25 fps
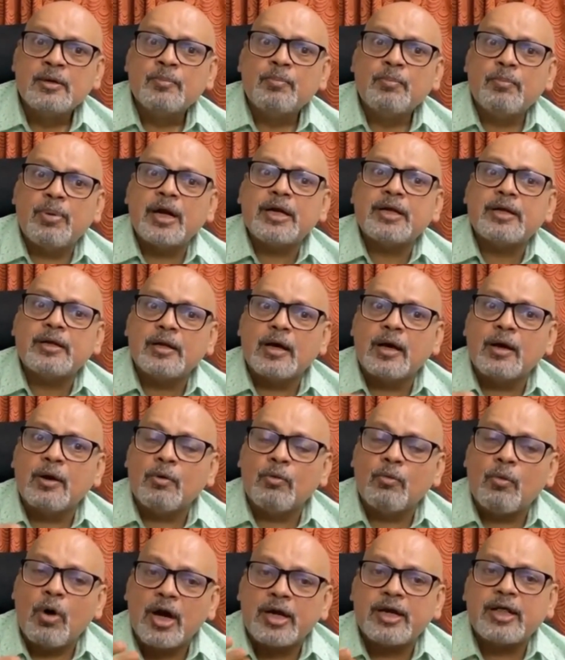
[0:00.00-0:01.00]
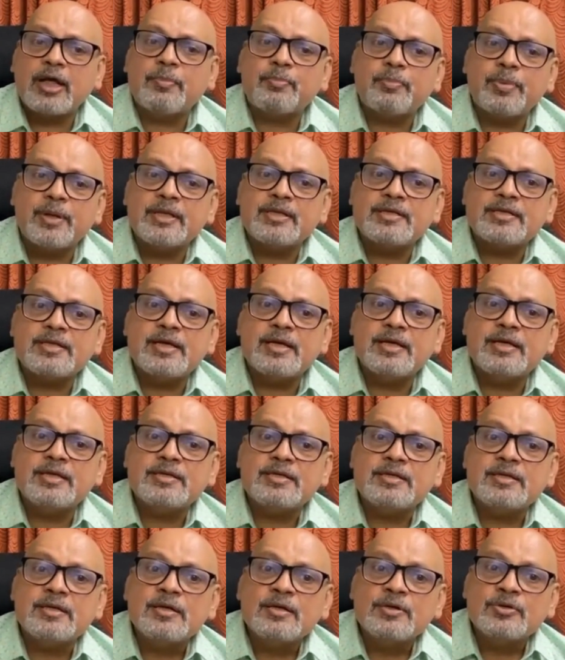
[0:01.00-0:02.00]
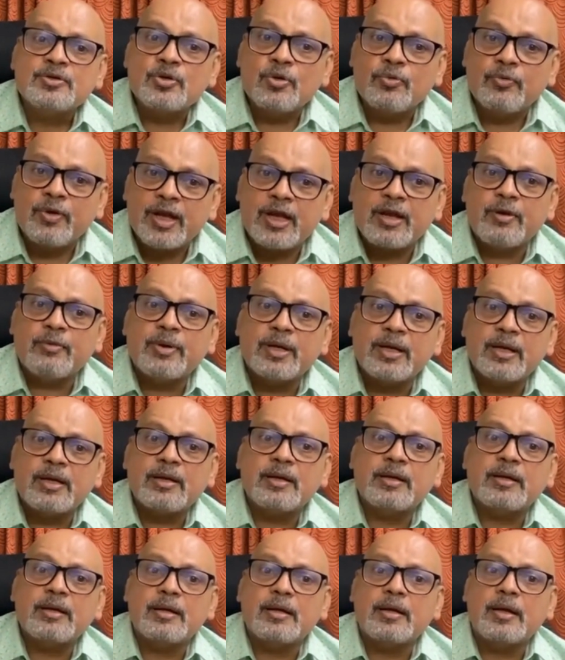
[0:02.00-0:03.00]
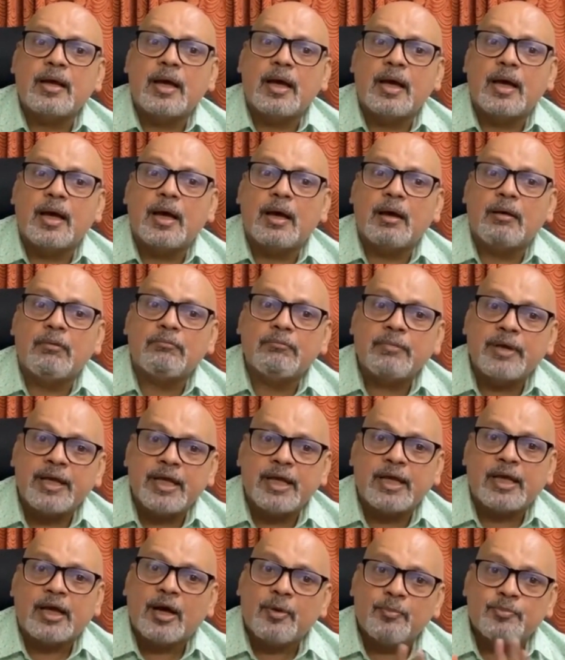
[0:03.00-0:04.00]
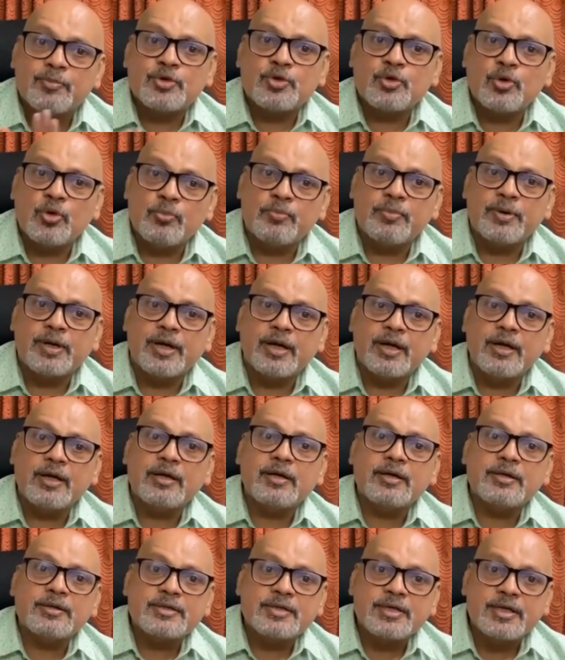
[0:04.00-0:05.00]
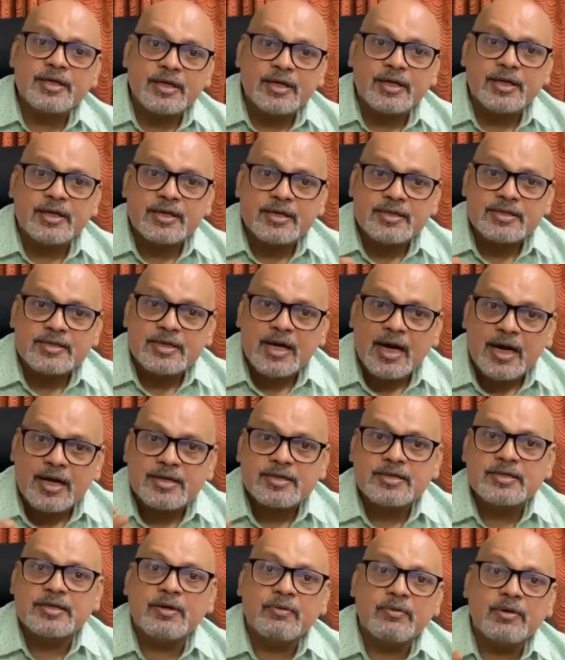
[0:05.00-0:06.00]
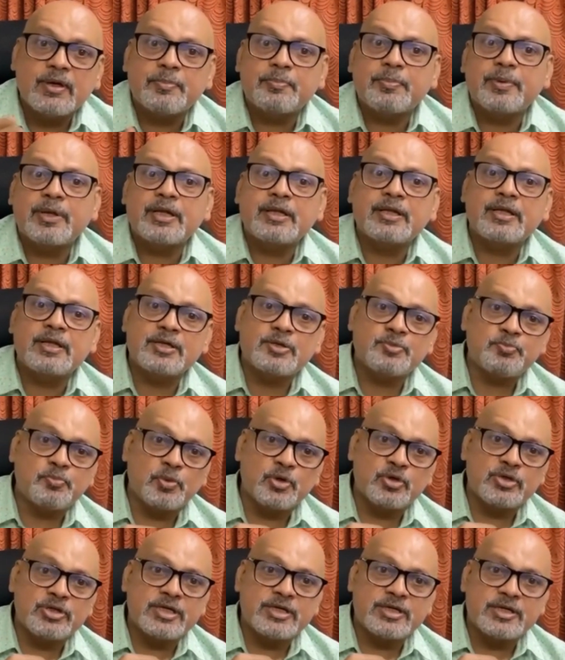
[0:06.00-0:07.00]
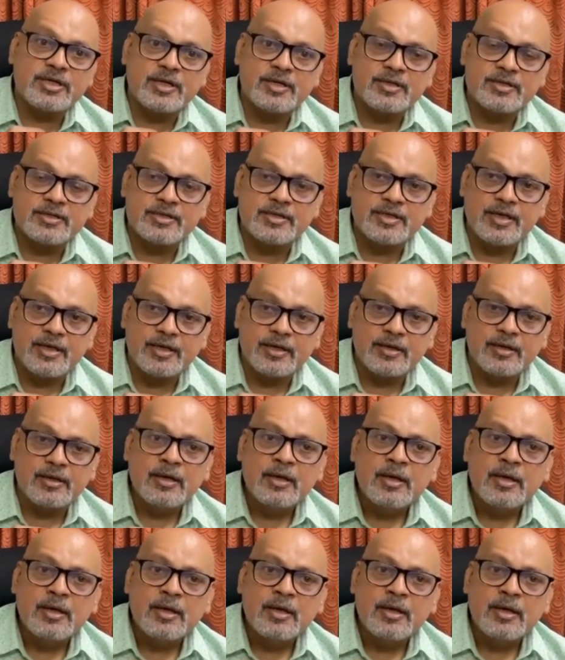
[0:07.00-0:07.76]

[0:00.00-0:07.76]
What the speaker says: But what happens is, so whenever he comes home drunk, she starts developing this possession state.